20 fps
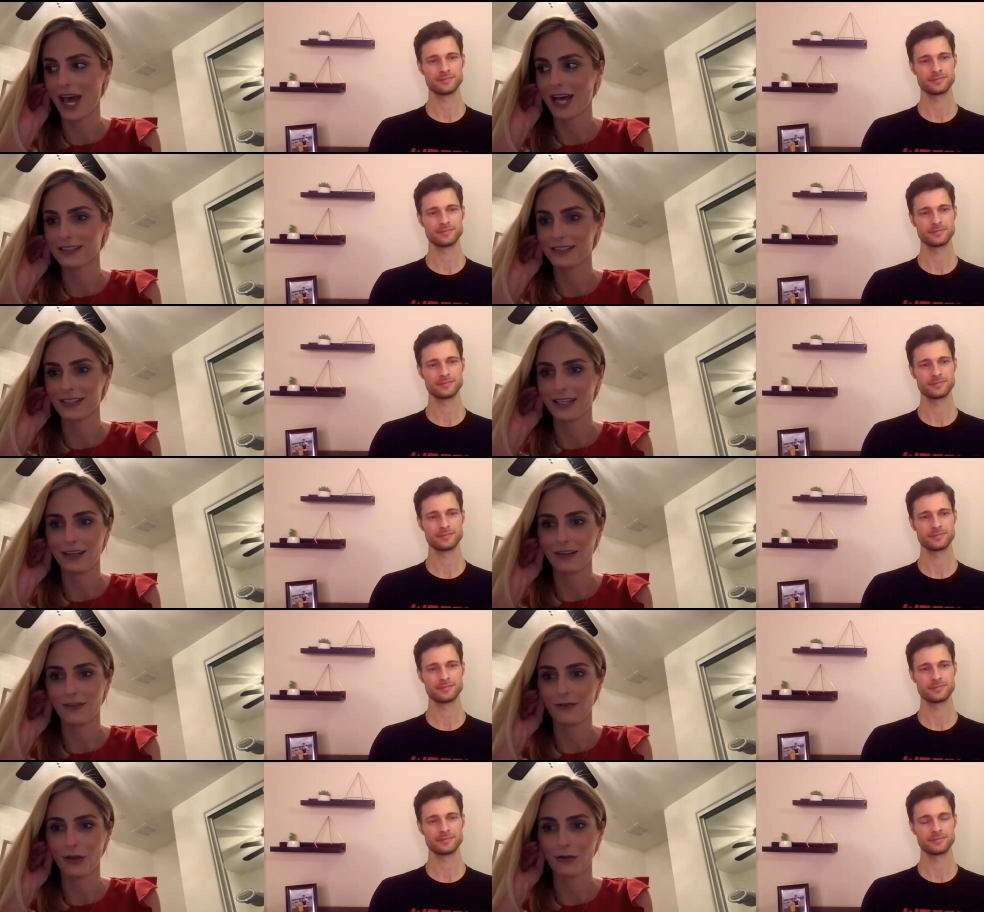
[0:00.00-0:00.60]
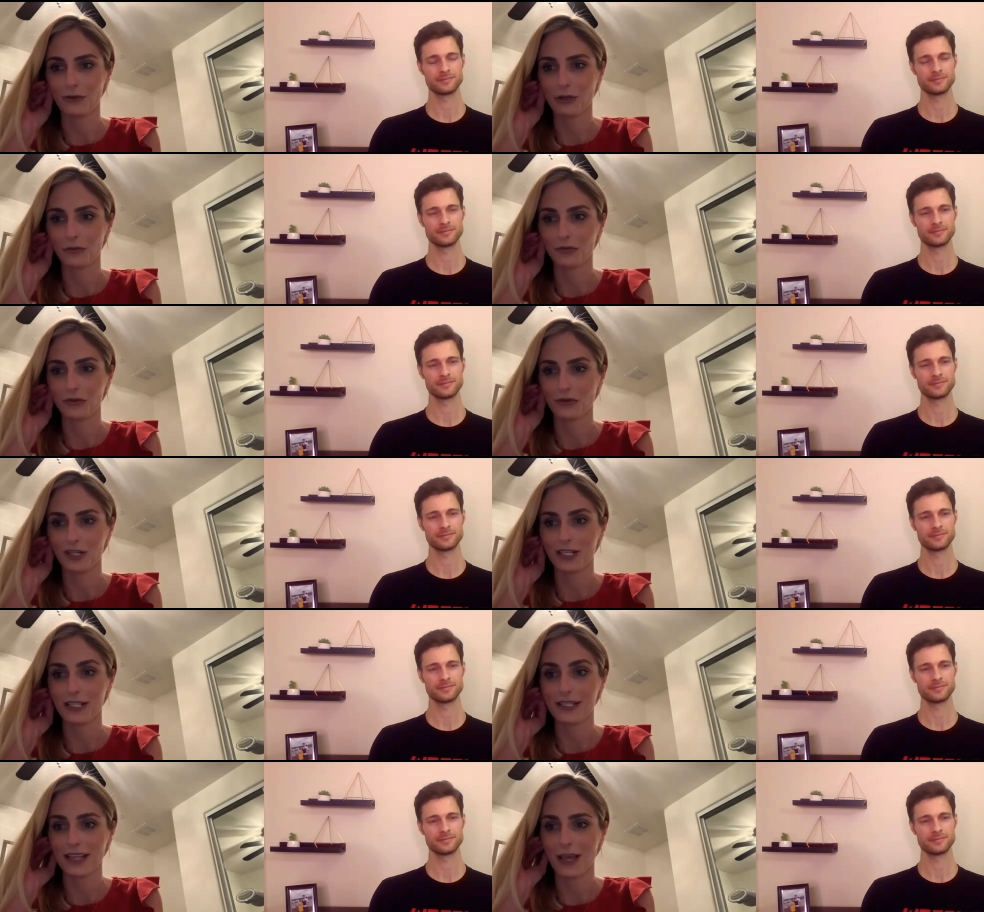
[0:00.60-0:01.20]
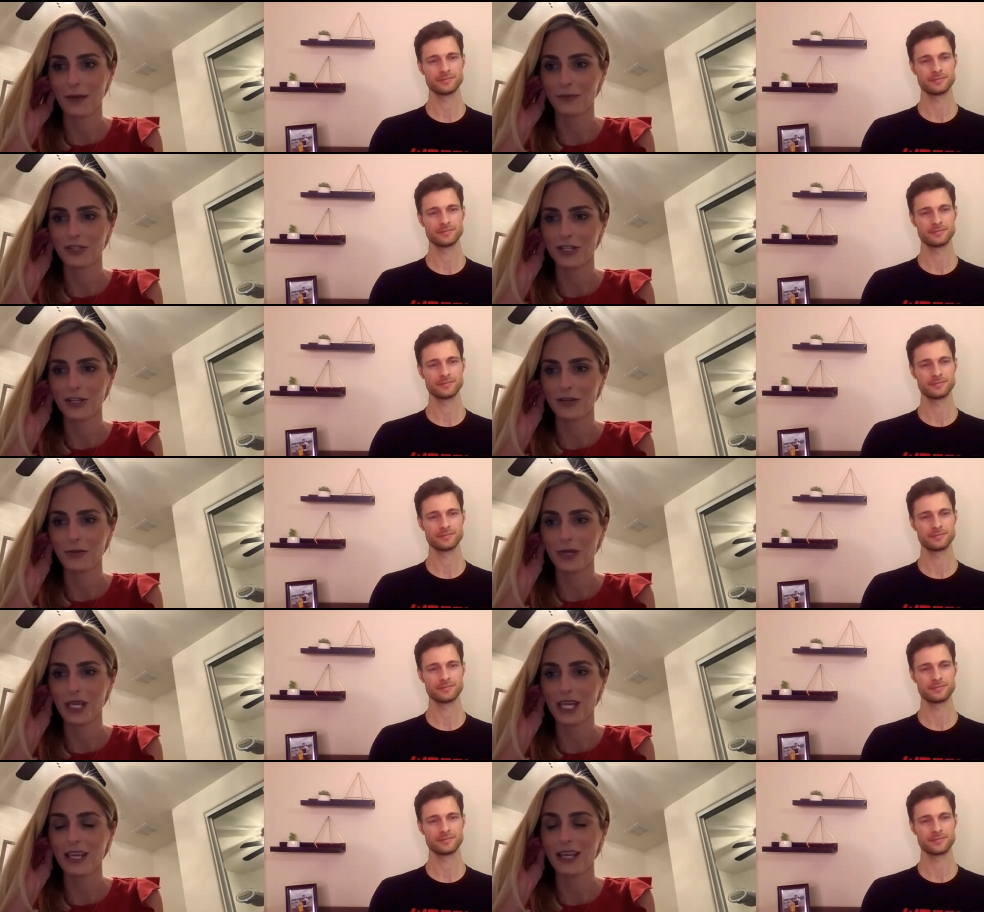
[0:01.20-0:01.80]
Speaker 1: asking if he would
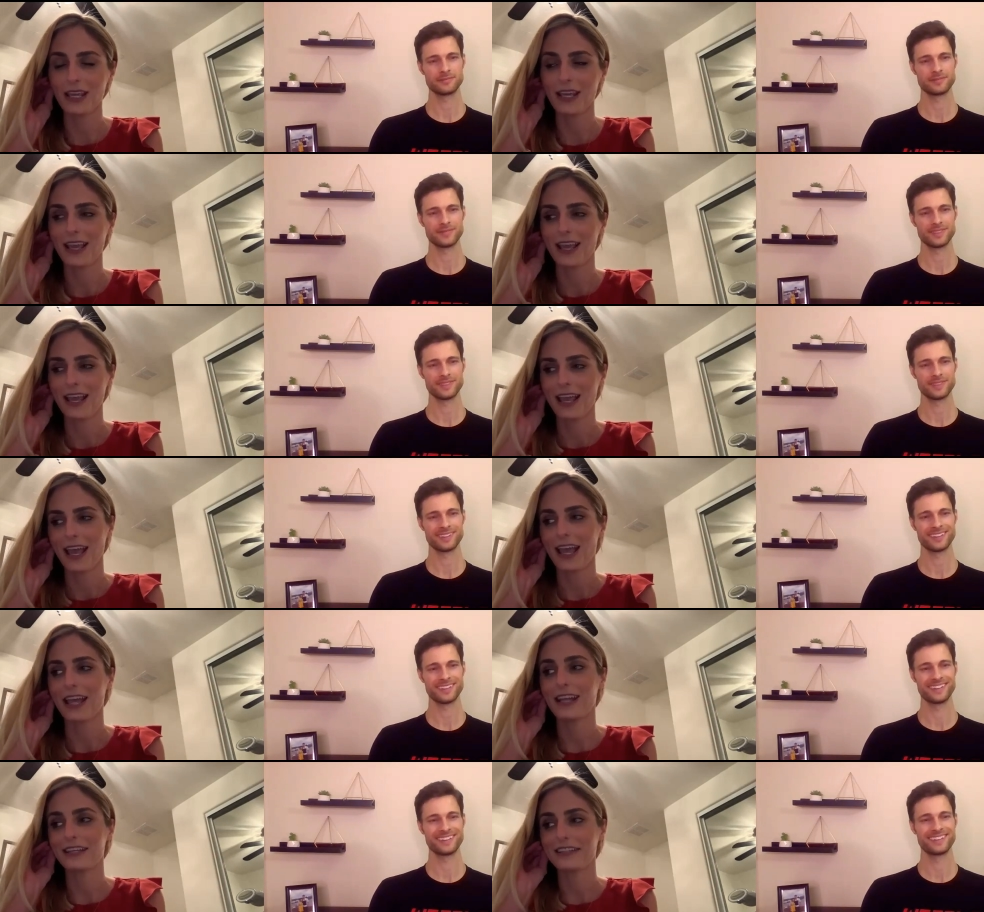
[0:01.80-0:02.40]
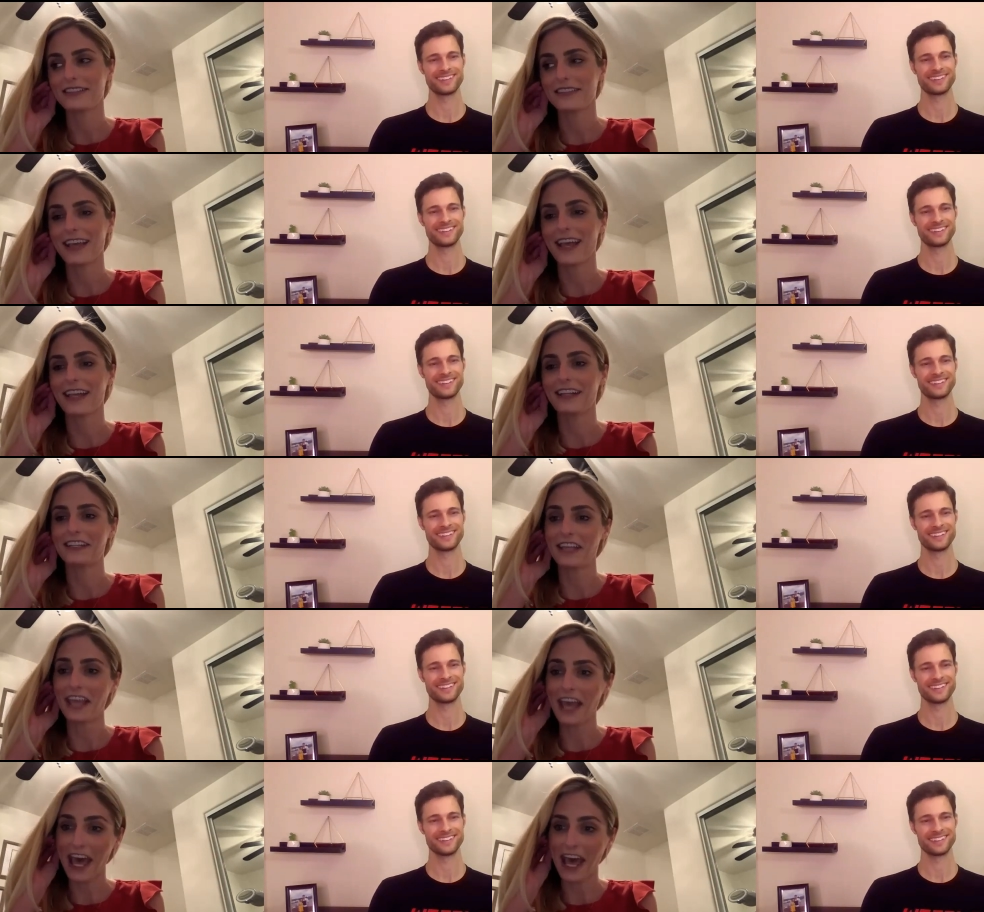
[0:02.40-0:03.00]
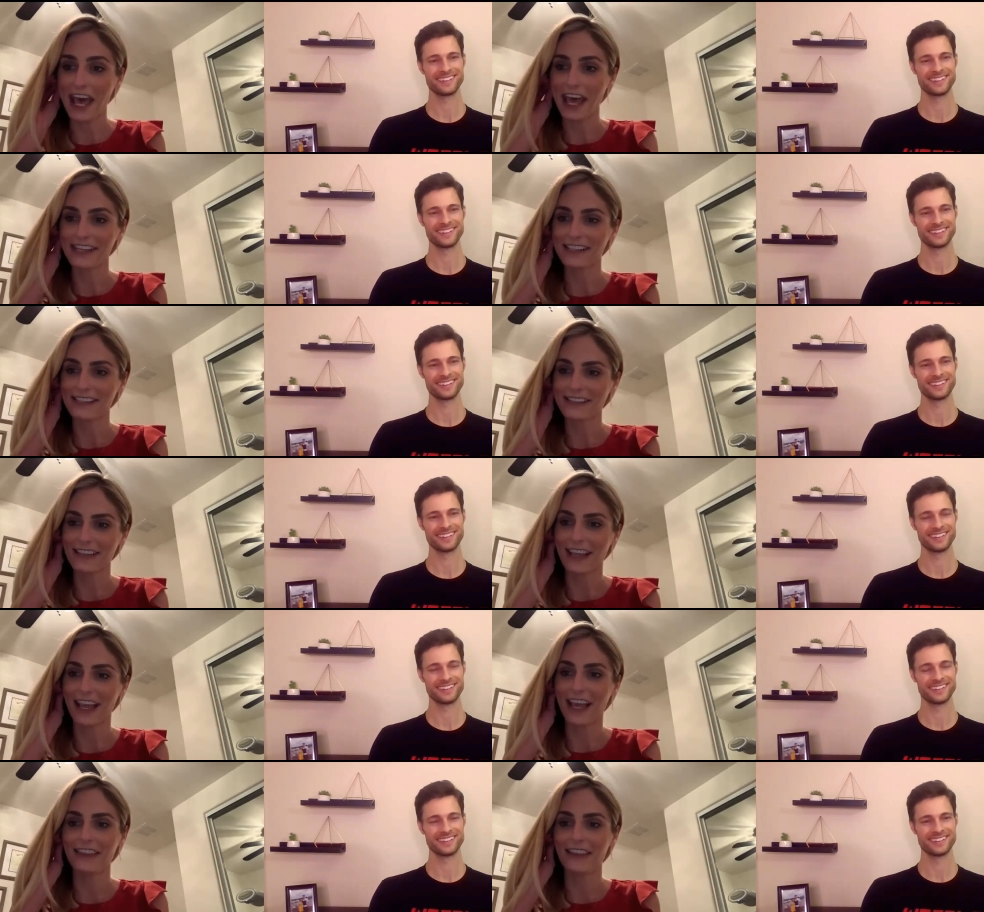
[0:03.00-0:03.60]
preceptor me. And he said yes.
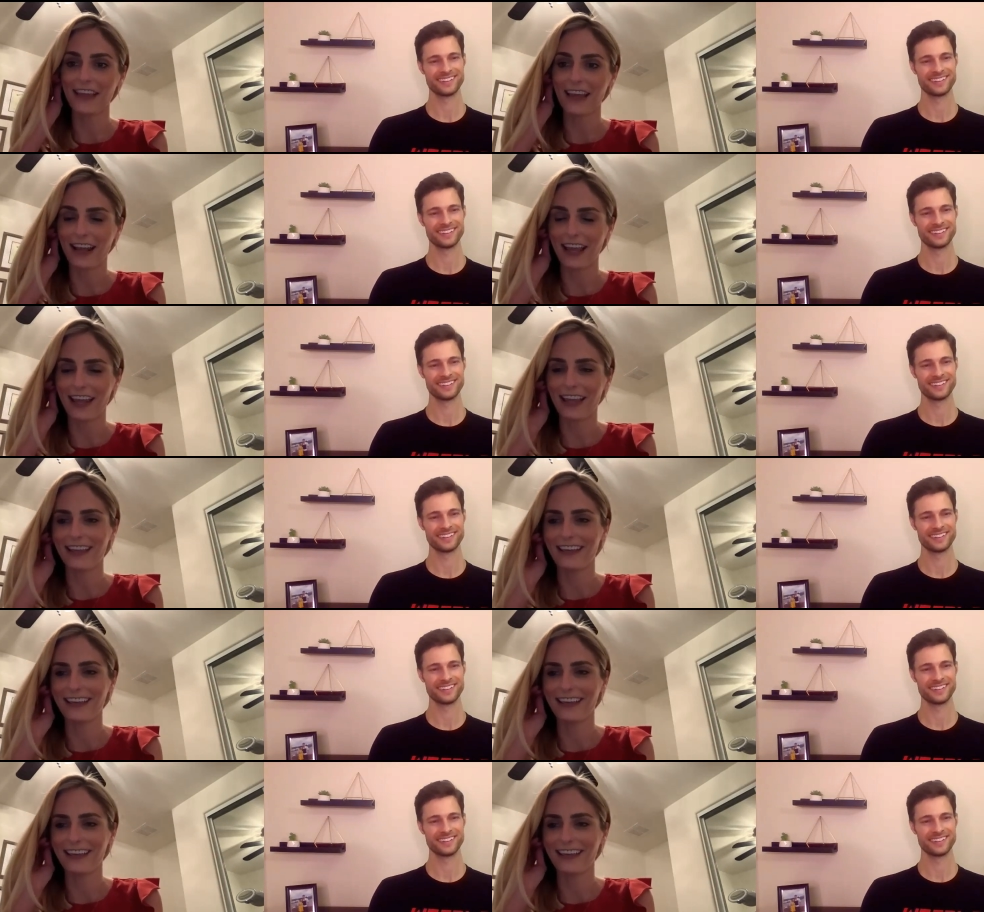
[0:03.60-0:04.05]
And then I